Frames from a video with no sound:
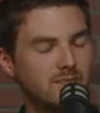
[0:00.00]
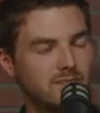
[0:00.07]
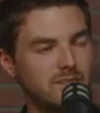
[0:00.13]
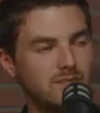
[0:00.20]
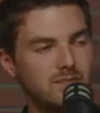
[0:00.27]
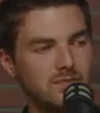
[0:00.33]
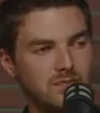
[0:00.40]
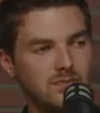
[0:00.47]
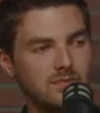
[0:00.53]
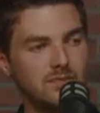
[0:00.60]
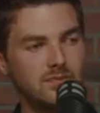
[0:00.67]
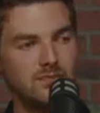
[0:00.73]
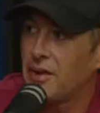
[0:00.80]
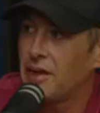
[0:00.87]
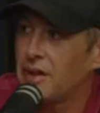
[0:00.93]
Yeah, we've talked about
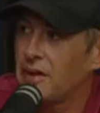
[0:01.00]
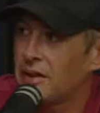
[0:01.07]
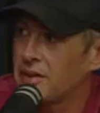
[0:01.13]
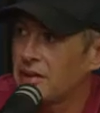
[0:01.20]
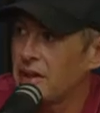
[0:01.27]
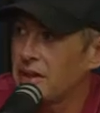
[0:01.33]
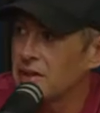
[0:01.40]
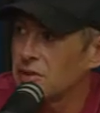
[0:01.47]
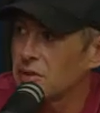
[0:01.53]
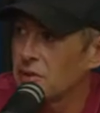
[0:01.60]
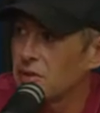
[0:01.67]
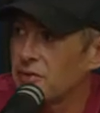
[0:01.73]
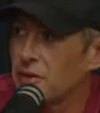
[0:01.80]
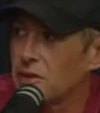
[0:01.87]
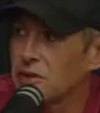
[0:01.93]
that, right? Like, you can't
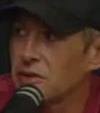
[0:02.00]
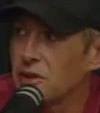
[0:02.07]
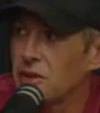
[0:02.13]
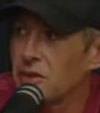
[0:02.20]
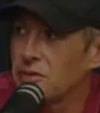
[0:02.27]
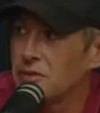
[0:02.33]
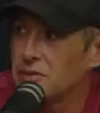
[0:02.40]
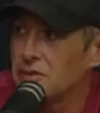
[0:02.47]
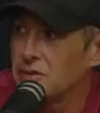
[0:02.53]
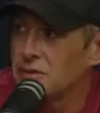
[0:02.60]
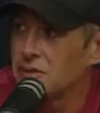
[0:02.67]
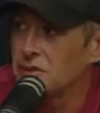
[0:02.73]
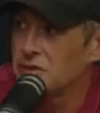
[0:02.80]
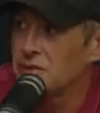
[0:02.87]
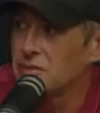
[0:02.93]
control the first thought
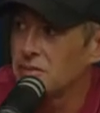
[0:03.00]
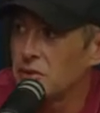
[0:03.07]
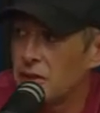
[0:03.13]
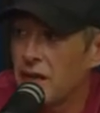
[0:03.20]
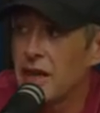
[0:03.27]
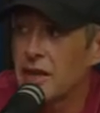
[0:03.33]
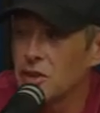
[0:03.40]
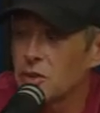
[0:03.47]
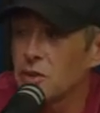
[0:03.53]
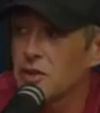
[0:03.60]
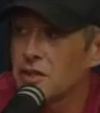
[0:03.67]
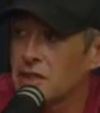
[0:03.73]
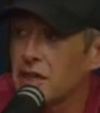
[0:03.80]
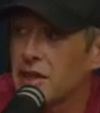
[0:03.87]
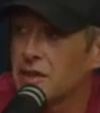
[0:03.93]
and can't control
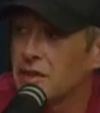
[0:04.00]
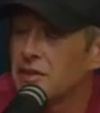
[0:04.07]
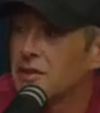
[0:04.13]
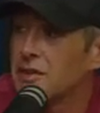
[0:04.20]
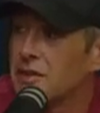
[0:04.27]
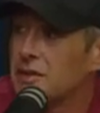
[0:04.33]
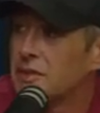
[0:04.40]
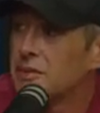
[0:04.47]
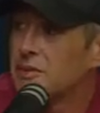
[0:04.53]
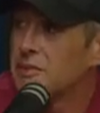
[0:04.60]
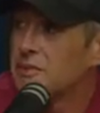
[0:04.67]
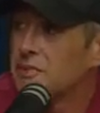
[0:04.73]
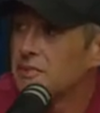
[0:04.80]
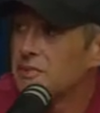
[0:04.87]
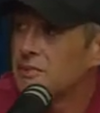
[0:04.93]
the second. And
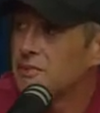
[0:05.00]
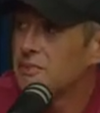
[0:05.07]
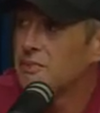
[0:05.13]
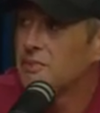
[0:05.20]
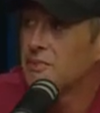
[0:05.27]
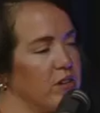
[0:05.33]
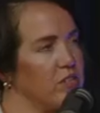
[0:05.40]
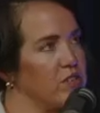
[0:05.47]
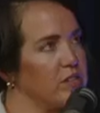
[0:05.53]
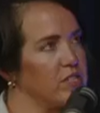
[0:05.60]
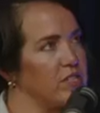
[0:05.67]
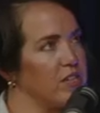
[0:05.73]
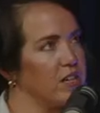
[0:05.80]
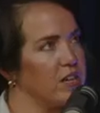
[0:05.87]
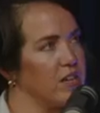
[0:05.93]
Joseph, you're so
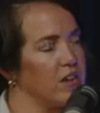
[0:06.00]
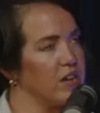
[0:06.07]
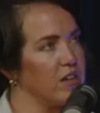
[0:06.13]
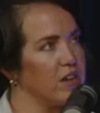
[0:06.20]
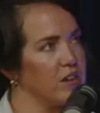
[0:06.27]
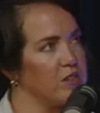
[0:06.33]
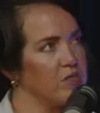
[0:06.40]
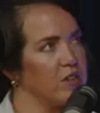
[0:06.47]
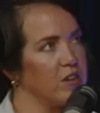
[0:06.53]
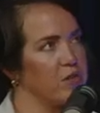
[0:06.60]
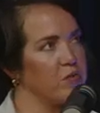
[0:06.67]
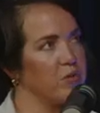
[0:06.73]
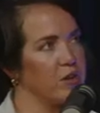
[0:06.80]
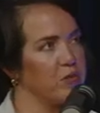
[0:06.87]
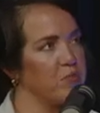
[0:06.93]
interesting, and
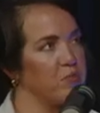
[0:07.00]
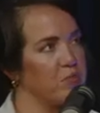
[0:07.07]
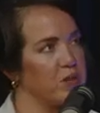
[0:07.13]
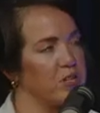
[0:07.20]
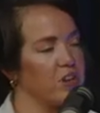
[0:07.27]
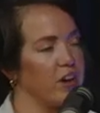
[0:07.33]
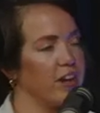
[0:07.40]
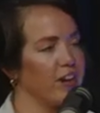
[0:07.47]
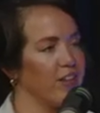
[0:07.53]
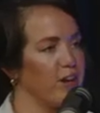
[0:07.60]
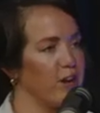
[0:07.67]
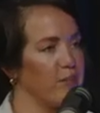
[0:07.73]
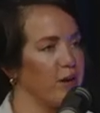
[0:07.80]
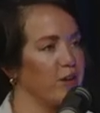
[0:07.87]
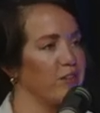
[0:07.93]
we've been talking a
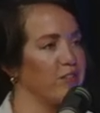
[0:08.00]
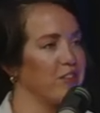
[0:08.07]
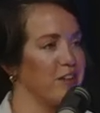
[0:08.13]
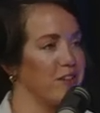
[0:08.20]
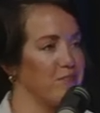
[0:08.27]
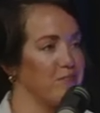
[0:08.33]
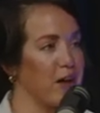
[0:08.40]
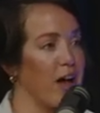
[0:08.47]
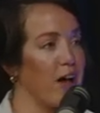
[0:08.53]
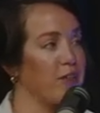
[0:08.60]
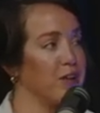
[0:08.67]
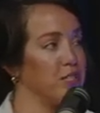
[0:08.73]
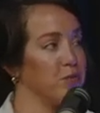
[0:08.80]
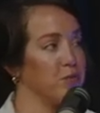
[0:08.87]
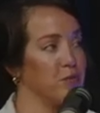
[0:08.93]
lot about the
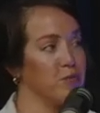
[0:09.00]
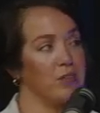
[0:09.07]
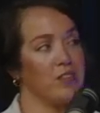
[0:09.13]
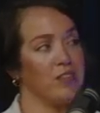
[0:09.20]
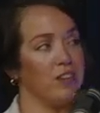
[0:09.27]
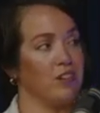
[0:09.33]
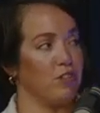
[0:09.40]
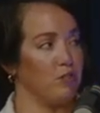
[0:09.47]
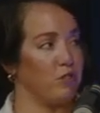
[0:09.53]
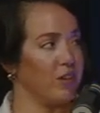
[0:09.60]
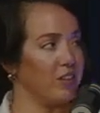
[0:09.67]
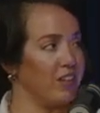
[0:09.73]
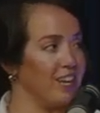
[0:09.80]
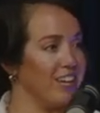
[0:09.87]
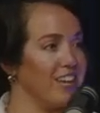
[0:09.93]
balance between the
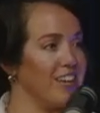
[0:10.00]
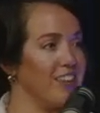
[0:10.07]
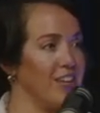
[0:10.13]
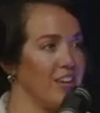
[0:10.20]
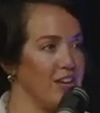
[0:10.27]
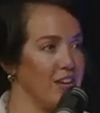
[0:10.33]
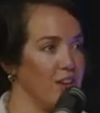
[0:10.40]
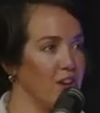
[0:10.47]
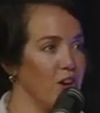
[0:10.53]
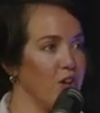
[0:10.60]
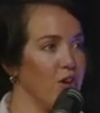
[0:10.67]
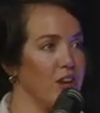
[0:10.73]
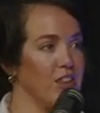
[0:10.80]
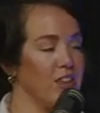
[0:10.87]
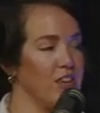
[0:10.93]
humility and the
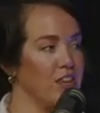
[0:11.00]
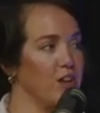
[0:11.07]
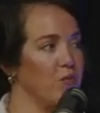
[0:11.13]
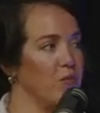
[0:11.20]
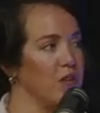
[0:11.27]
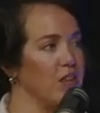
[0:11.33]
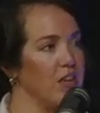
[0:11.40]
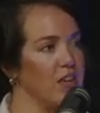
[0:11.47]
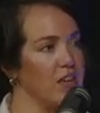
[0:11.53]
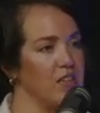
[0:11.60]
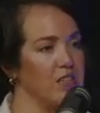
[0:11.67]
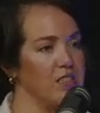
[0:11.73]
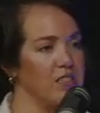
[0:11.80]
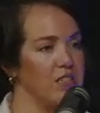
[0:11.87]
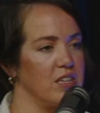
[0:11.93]
ego, and I think it really
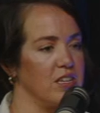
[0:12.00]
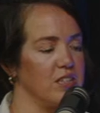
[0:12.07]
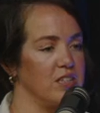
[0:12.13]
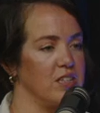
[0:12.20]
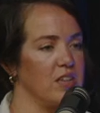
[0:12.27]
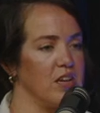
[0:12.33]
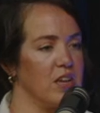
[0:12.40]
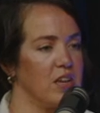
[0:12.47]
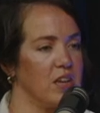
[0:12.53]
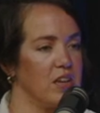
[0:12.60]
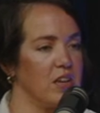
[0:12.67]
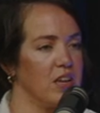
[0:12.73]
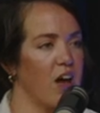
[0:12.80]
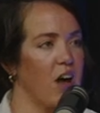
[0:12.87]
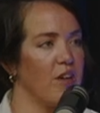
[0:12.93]
is this
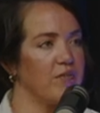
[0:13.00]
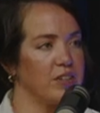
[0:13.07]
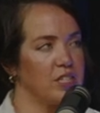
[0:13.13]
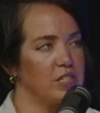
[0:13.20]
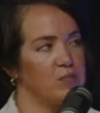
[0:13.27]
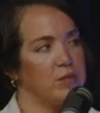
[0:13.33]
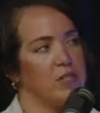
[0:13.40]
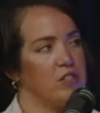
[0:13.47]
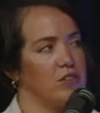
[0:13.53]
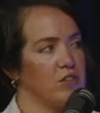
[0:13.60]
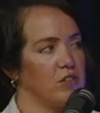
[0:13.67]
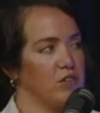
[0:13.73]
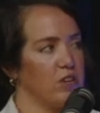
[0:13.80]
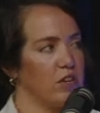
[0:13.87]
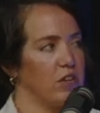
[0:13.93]
confidence piece
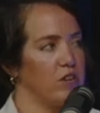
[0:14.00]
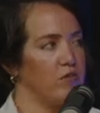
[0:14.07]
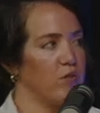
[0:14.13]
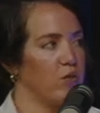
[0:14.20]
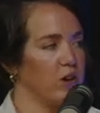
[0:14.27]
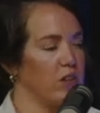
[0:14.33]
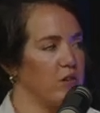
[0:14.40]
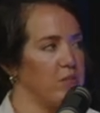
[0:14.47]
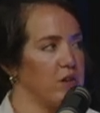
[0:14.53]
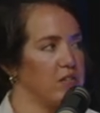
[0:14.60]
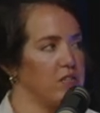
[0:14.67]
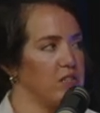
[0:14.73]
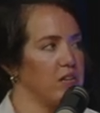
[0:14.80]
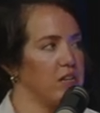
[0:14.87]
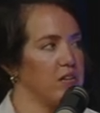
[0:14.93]
you're looking for in the
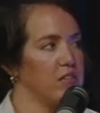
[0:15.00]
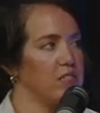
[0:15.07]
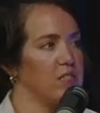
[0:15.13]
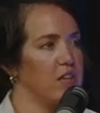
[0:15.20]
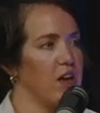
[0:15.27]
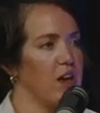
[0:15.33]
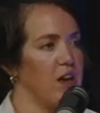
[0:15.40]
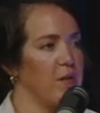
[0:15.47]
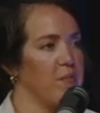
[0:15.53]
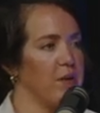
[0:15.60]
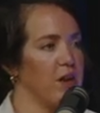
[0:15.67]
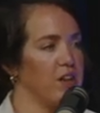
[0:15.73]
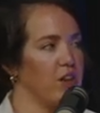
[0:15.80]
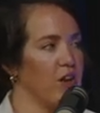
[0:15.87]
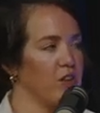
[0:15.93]
business,
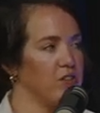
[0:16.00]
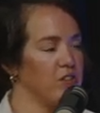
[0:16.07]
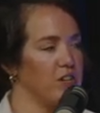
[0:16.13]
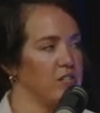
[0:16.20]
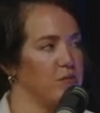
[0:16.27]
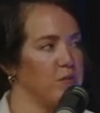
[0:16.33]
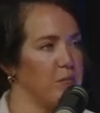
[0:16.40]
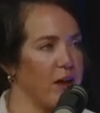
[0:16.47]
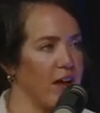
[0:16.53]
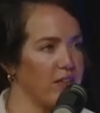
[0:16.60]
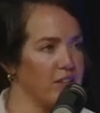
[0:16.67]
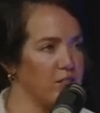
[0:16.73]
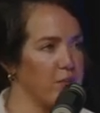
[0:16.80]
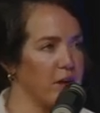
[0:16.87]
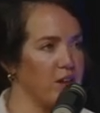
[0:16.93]
but it also has to be
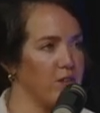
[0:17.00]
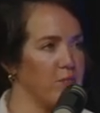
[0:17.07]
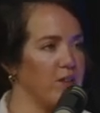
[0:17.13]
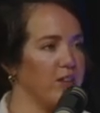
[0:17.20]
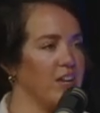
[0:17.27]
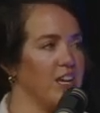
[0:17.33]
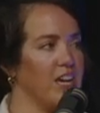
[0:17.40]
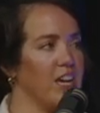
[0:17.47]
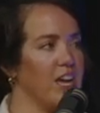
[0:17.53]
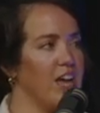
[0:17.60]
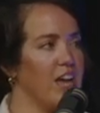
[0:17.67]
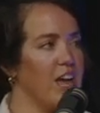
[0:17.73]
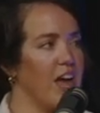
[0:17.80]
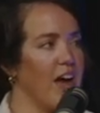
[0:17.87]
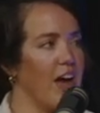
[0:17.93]
balanced by humility.
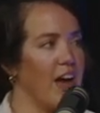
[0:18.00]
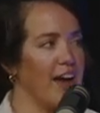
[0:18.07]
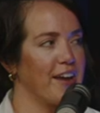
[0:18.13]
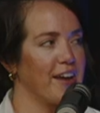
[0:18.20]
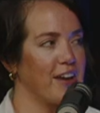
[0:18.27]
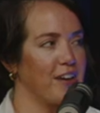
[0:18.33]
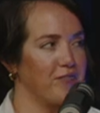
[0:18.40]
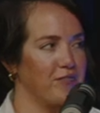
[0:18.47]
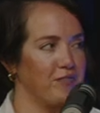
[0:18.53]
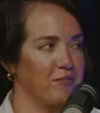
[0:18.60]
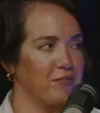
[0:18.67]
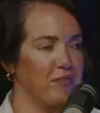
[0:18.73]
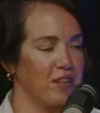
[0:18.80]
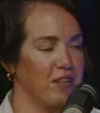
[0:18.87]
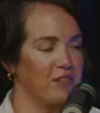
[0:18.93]
I have
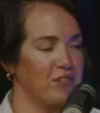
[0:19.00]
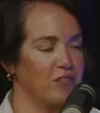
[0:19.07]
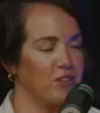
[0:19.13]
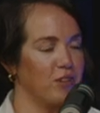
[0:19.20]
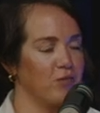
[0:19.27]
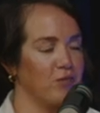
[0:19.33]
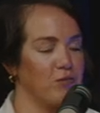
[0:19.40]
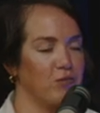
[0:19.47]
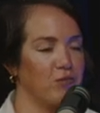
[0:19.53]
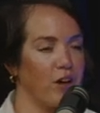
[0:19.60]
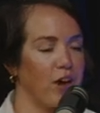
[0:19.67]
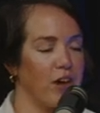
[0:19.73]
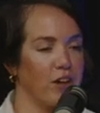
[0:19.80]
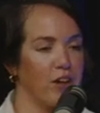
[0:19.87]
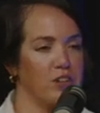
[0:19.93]
been so
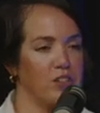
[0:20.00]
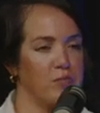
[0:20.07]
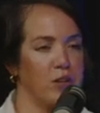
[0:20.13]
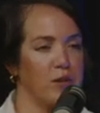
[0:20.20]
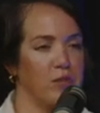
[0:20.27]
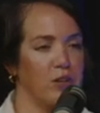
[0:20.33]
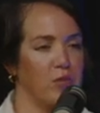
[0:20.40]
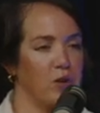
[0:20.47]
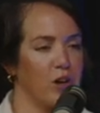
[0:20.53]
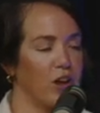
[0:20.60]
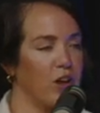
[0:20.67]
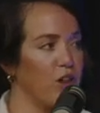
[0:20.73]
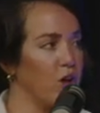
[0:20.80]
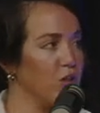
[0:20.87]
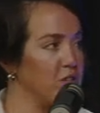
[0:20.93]
honored to be able to work
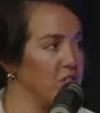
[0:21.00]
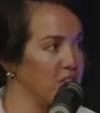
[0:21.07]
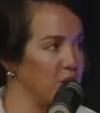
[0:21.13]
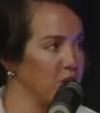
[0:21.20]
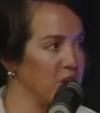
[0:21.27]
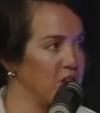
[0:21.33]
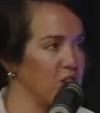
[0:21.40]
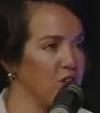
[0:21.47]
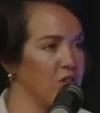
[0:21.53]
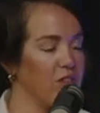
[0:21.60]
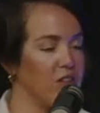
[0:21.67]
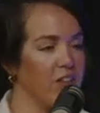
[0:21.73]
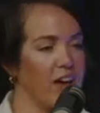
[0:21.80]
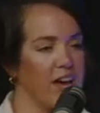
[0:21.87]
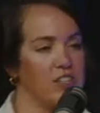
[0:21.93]
closely with you in
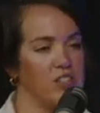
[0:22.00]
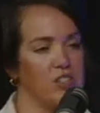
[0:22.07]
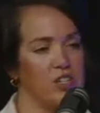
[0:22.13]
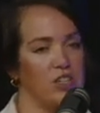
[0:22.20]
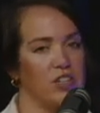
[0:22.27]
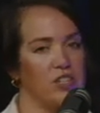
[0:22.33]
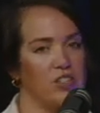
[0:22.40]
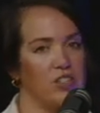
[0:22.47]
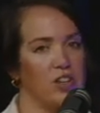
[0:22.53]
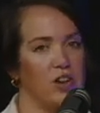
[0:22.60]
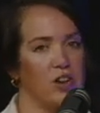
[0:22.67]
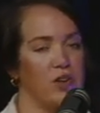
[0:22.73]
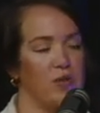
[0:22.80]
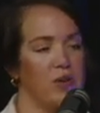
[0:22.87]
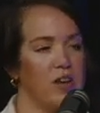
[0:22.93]
the last year or
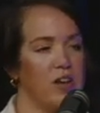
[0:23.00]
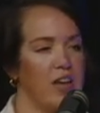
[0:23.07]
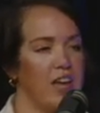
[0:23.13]
so.